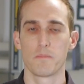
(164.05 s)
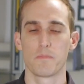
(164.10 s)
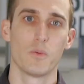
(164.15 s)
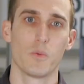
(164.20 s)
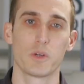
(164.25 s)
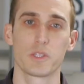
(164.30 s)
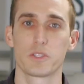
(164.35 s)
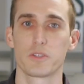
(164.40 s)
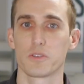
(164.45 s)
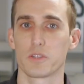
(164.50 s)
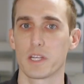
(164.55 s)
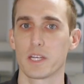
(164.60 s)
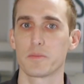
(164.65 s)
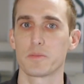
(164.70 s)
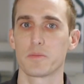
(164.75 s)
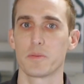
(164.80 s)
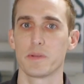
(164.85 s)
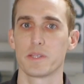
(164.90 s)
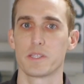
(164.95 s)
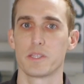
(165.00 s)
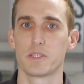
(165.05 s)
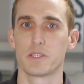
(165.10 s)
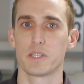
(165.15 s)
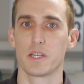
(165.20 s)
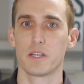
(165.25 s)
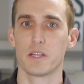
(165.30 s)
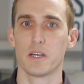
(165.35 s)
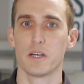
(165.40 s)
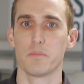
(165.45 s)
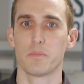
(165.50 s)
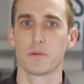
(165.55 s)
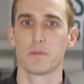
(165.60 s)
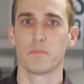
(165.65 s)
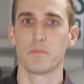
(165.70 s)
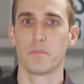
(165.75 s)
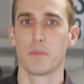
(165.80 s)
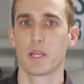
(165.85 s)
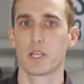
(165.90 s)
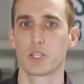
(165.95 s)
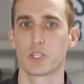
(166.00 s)
Once your lab space is set up,
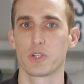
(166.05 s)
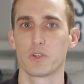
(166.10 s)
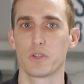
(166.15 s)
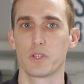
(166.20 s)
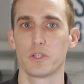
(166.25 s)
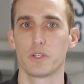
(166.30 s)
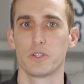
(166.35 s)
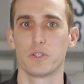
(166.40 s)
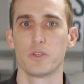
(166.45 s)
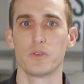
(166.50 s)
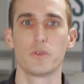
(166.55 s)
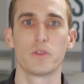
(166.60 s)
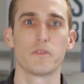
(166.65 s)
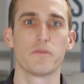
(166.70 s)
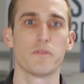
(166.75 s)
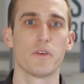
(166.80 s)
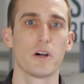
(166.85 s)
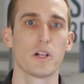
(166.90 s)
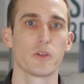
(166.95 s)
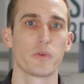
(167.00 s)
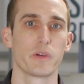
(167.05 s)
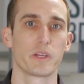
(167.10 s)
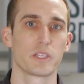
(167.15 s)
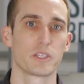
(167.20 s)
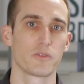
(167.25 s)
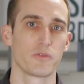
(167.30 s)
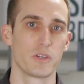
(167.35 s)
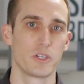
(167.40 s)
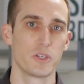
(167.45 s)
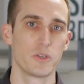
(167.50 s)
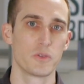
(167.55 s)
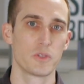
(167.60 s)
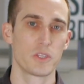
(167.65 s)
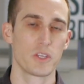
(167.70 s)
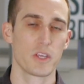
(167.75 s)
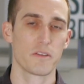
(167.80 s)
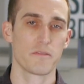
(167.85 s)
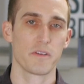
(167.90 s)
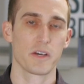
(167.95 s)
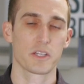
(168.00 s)
make sure to do the following to reduce
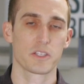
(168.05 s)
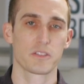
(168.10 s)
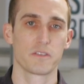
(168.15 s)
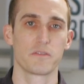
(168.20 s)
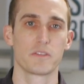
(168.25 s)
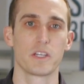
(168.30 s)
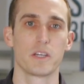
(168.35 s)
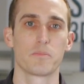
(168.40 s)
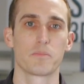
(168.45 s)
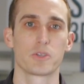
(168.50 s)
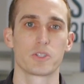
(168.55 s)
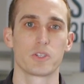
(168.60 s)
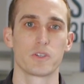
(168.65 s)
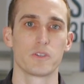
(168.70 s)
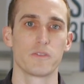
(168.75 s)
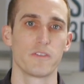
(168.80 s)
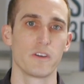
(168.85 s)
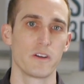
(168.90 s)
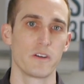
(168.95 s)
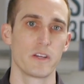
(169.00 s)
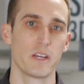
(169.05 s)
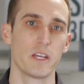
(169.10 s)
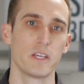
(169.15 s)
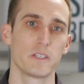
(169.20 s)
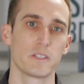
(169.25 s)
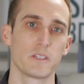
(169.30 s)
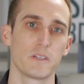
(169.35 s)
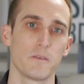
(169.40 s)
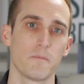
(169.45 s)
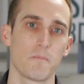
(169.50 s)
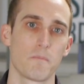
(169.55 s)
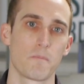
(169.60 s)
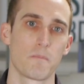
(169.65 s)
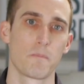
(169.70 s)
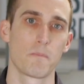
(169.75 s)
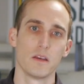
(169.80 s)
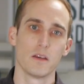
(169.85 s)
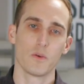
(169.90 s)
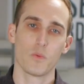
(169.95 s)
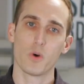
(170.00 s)
the effects of temperature variation.
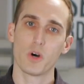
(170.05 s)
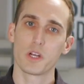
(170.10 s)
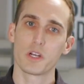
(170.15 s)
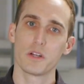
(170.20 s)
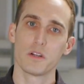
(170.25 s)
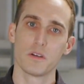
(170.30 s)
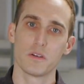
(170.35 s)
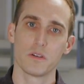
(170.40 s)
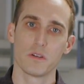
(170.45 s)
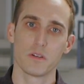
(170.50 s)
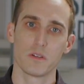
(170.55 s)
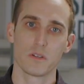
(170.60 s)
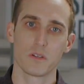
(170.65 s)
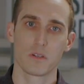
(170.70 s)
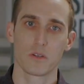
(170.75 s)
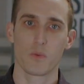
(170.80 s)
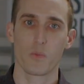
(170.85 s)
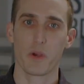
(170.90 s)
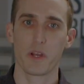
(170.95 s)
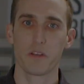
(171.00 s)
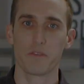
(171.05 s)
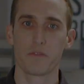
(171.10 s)
1. Wait a